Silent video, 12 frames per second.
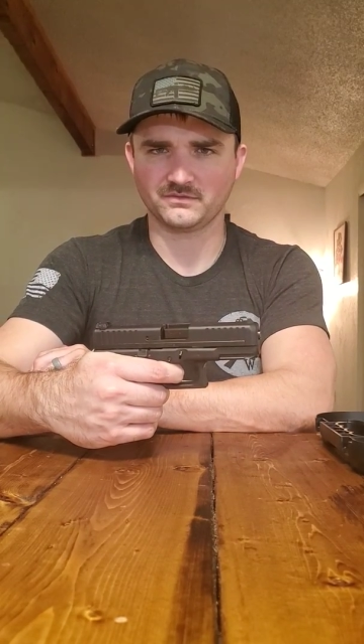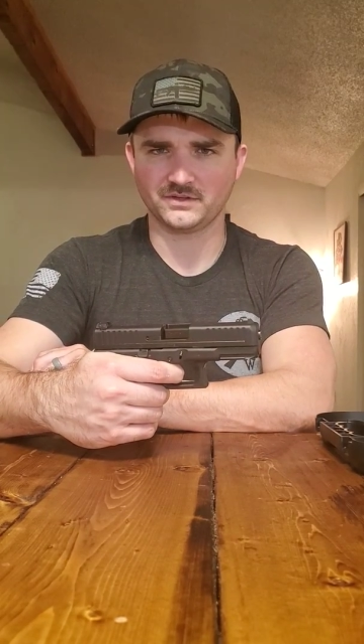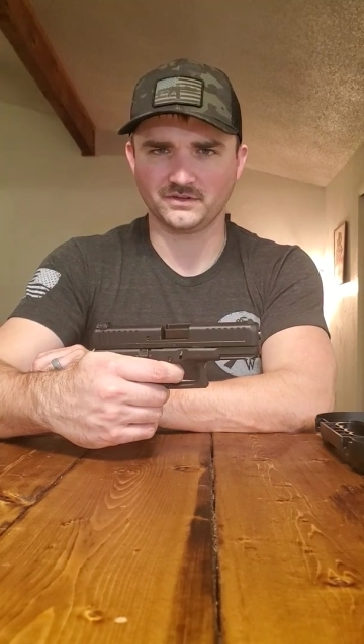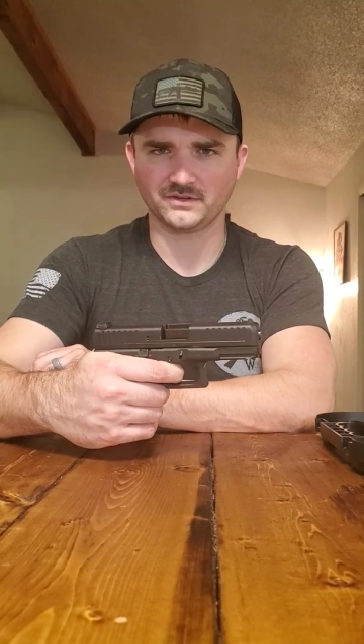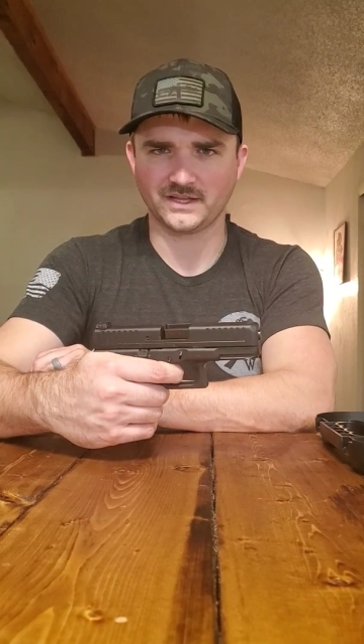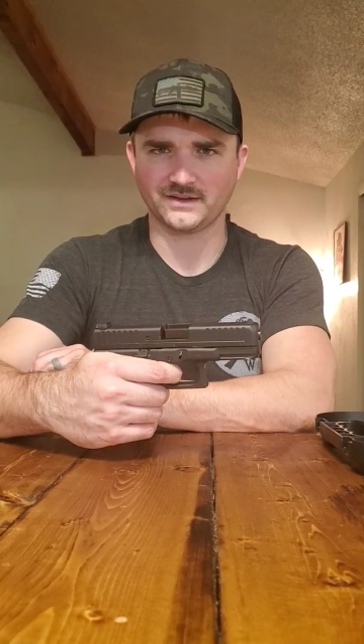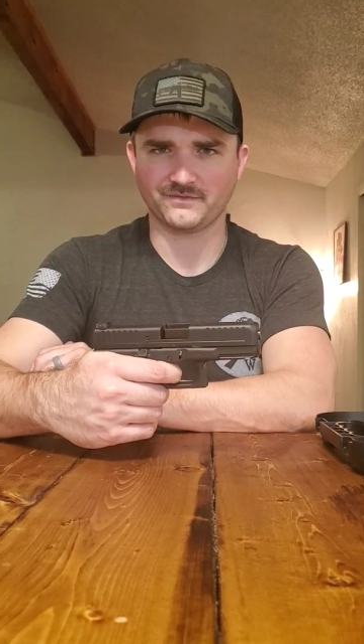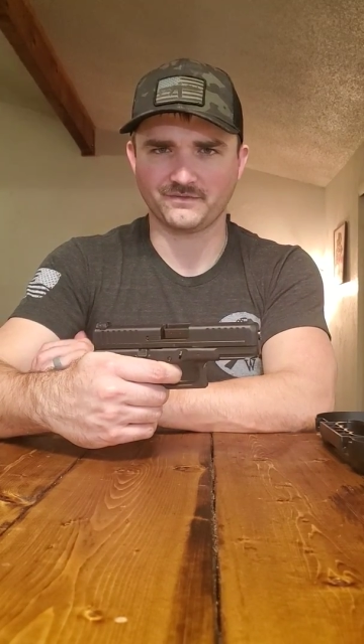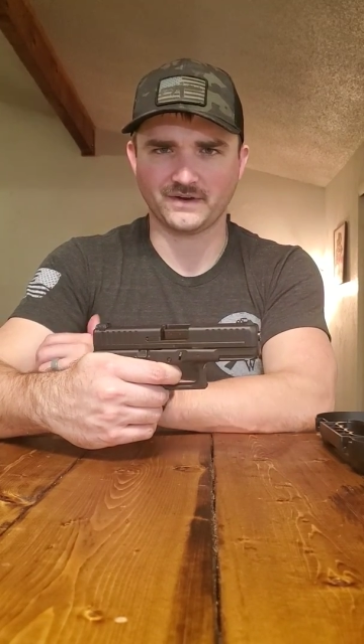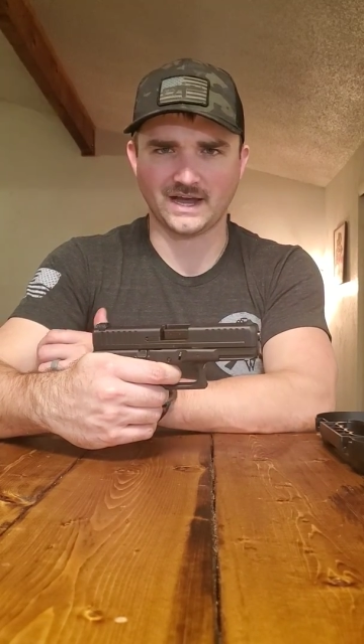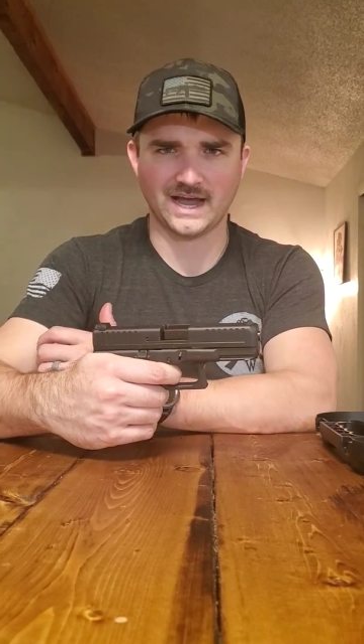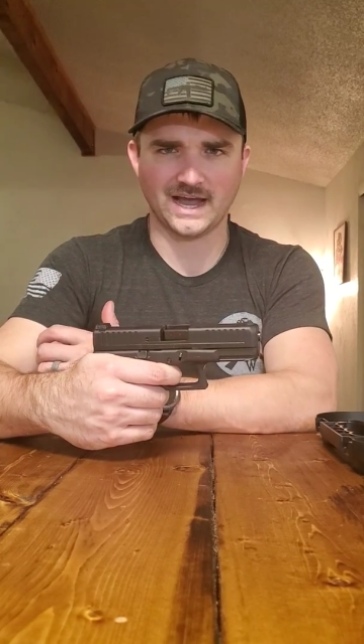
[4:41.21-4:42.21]
You know, that's
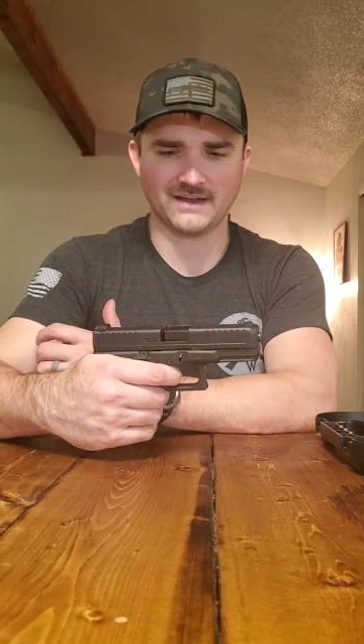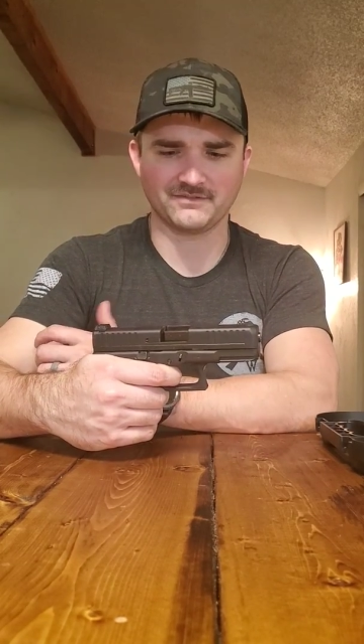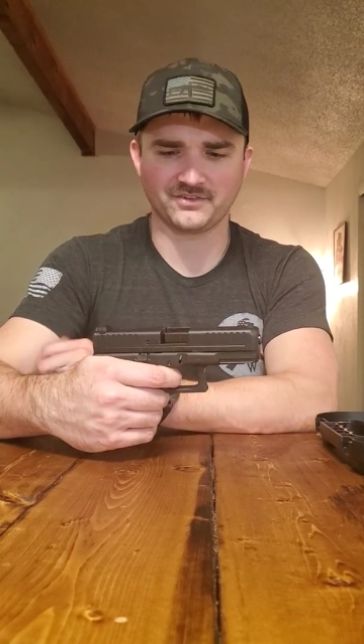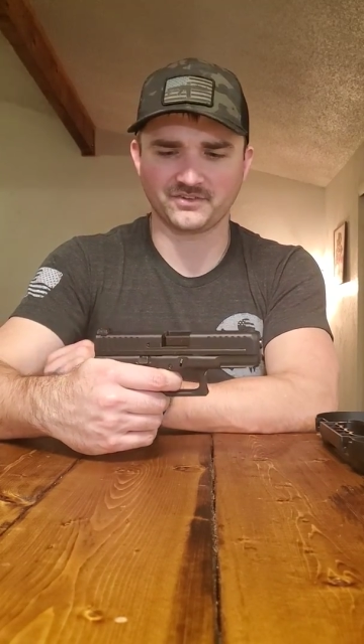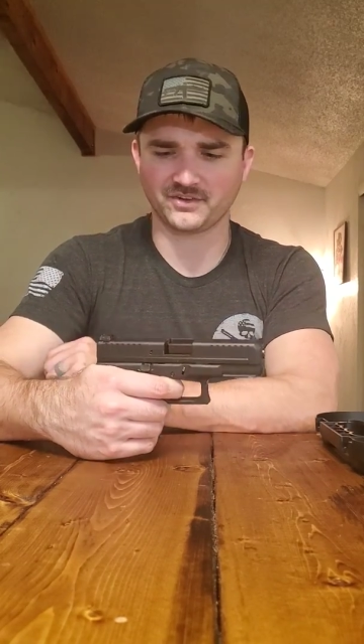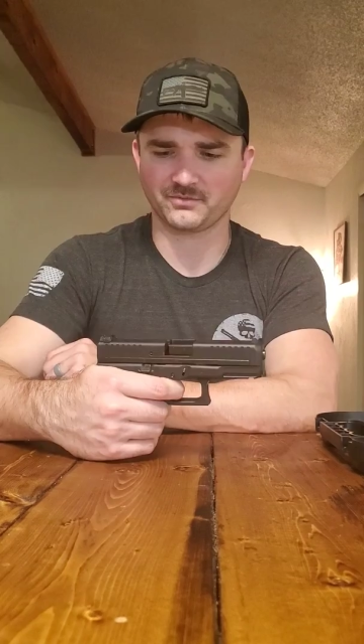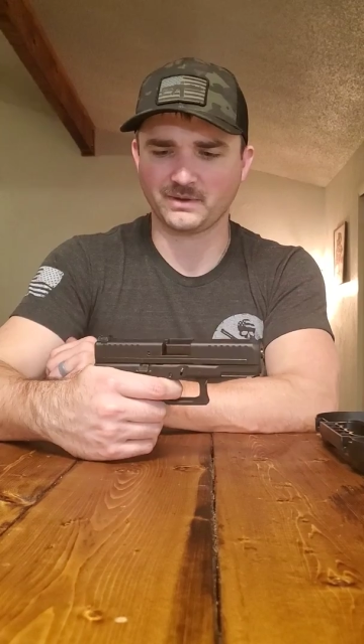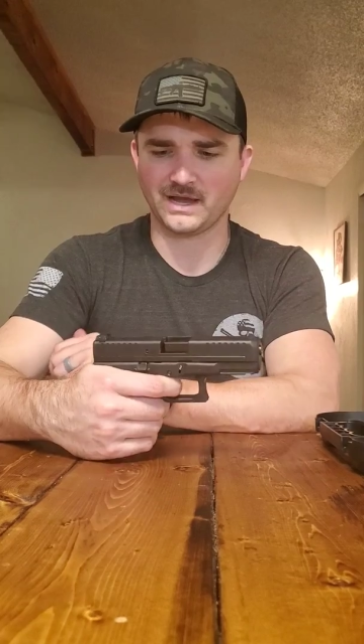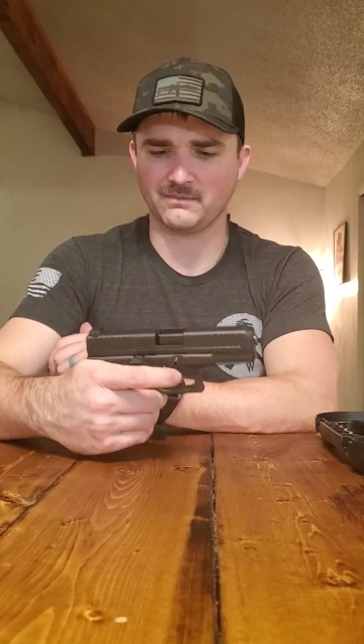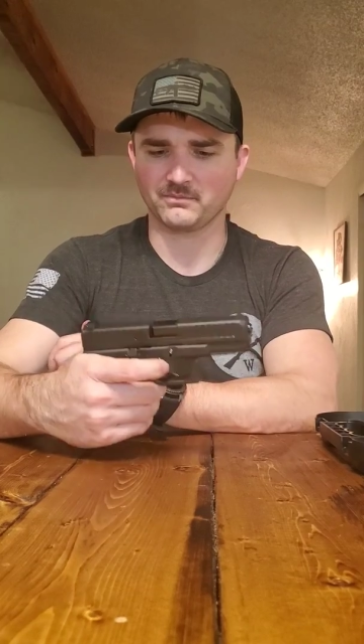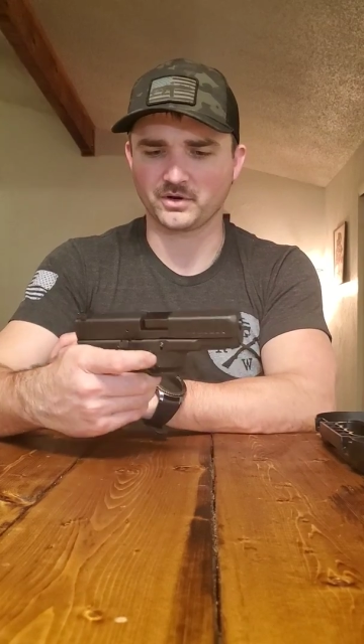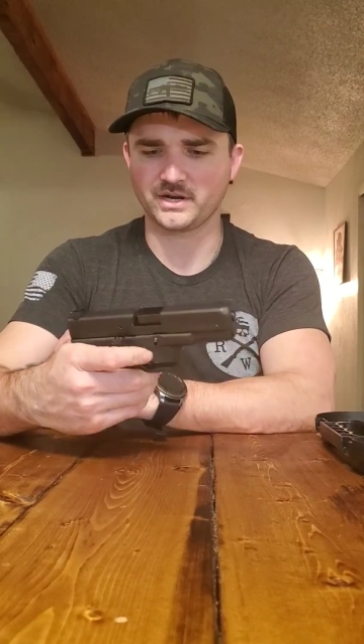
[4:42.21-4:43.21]
5 to 6
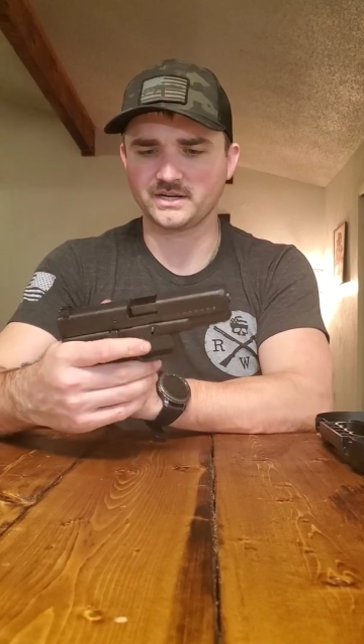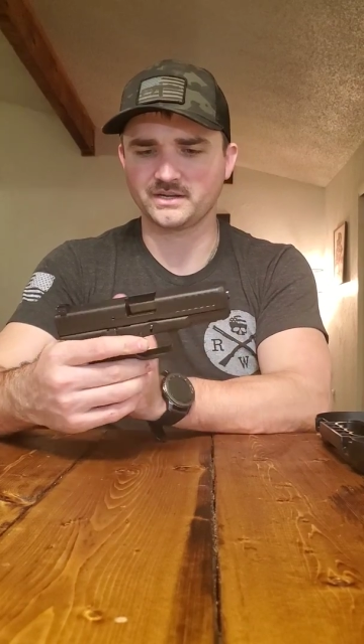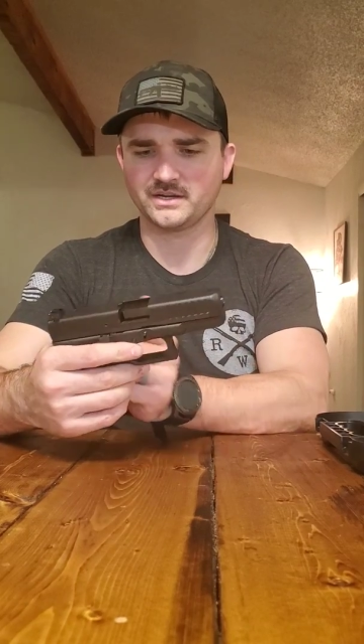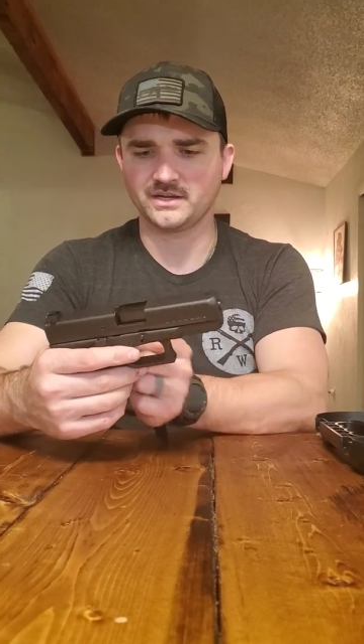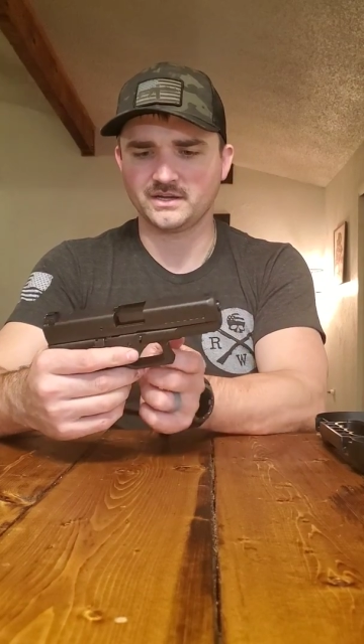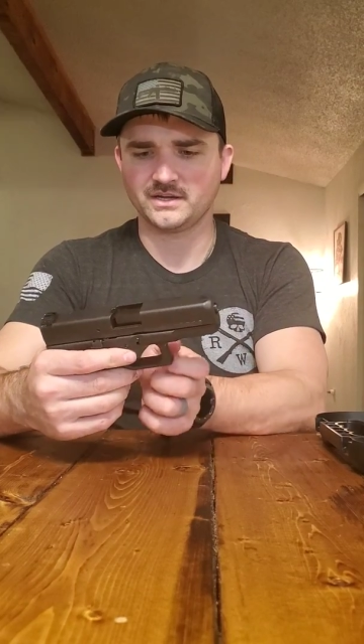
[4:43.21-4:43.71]
pound brake.